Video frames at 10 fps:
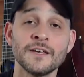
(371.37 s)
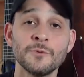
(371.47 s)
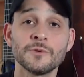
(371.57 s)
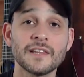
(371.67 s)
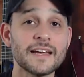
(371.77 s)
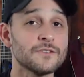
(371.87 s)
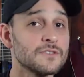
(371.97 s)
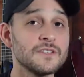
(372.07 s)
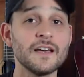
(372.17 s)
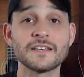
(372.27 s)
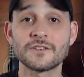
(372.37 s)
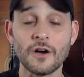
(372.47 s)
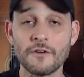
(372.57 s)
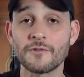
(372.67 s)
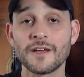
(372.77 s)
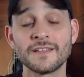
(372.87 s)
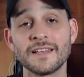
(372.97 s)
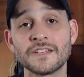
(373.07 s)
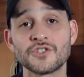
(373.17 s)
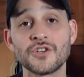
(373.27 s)
you would like to see us covering in
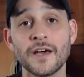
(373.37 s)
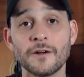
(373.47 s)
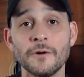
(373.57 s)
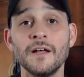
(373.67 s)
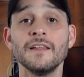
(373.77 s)
this channel,